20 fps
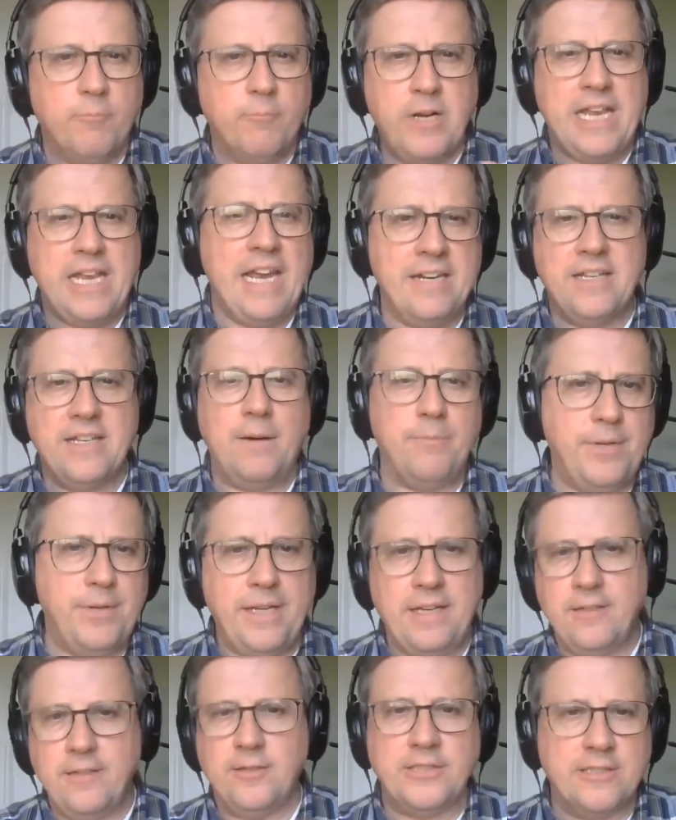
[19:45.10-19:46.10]
end up
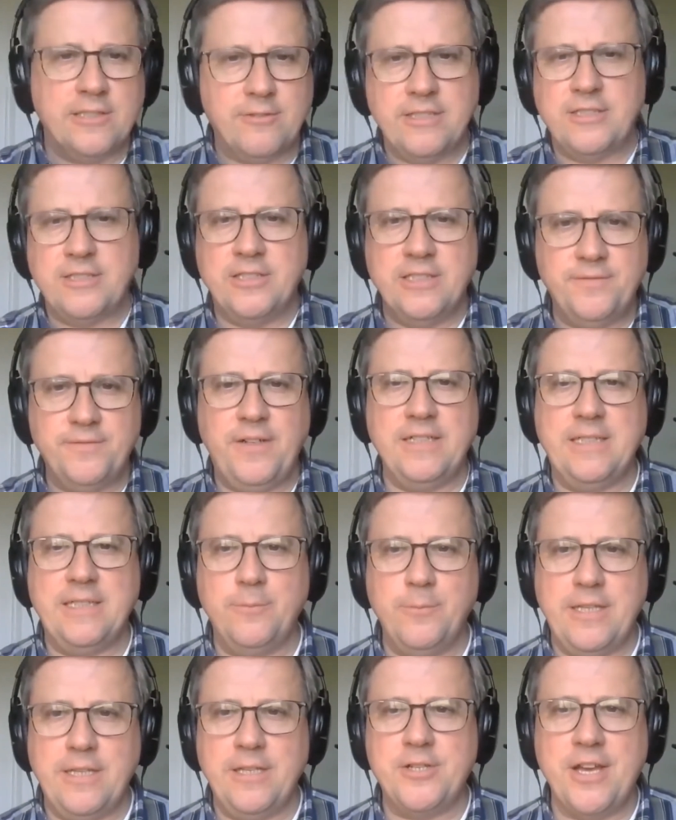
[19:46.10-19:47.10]
being lots of Christians fighting
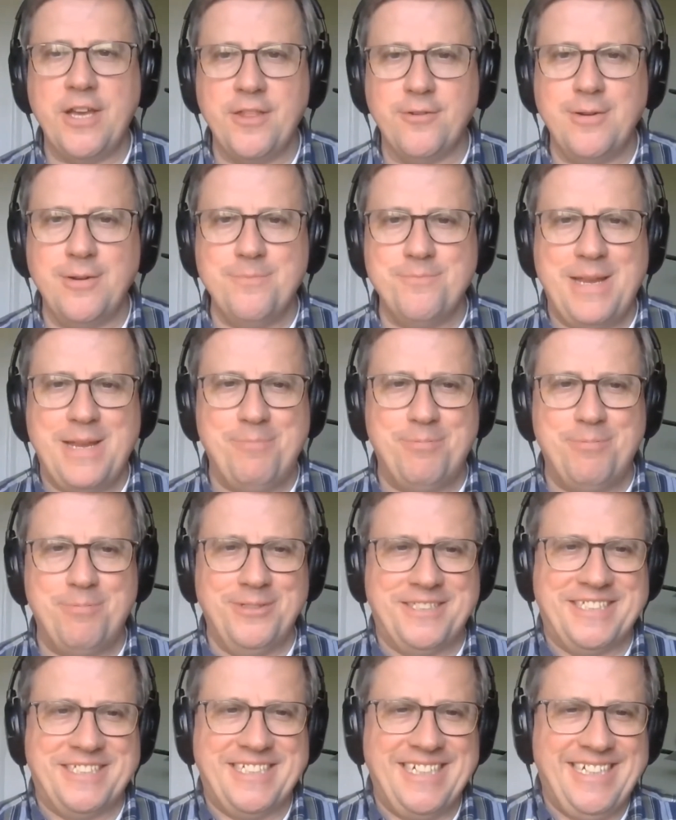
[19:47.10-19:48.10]
with each other, and
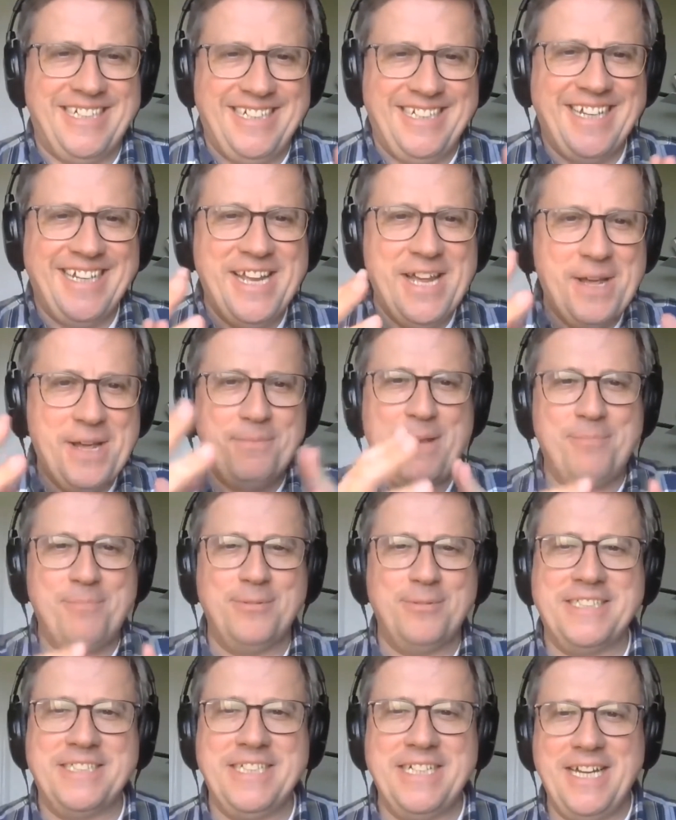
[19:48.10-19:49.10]
people
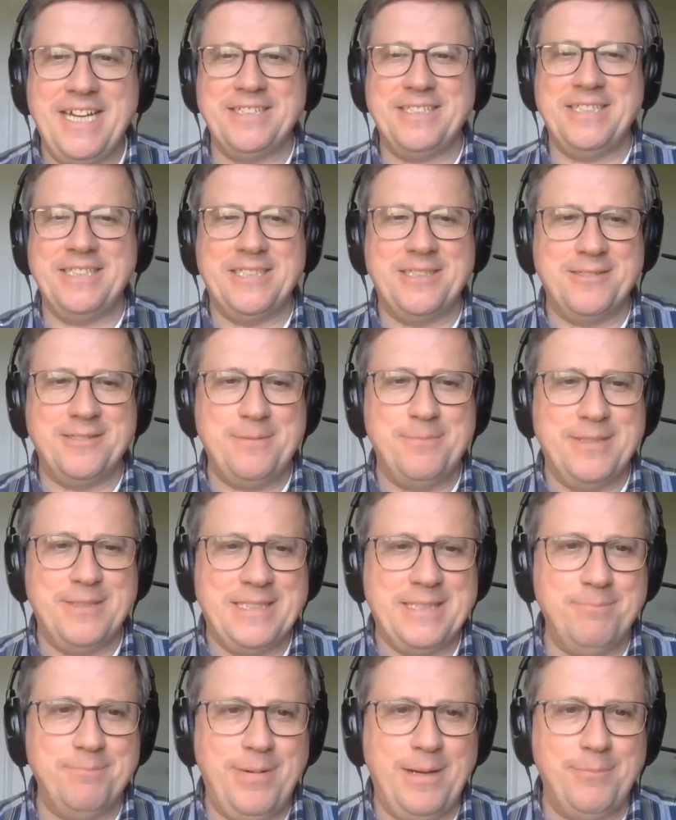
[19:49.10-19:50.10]
see our
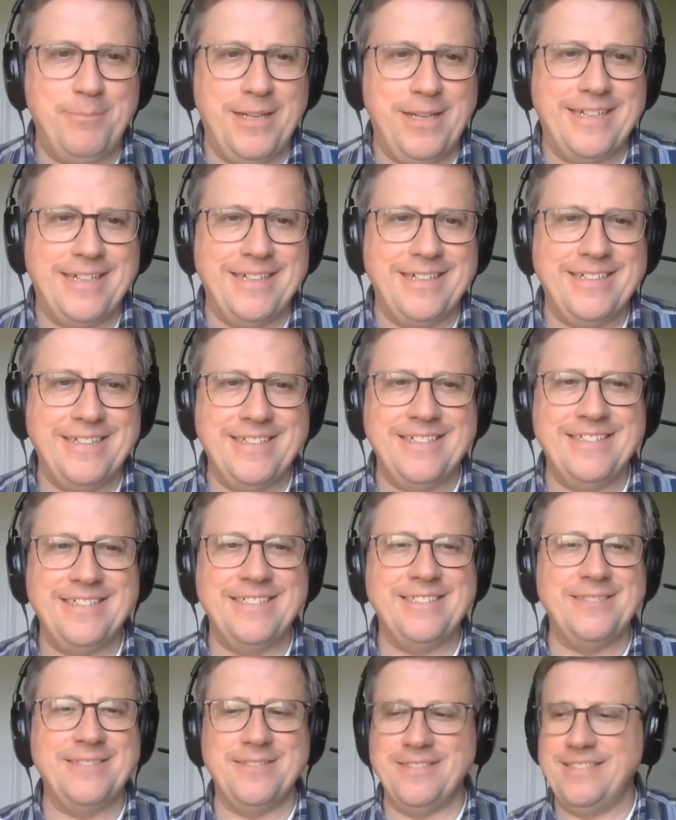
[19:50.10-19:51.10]
disagreements in public? sort of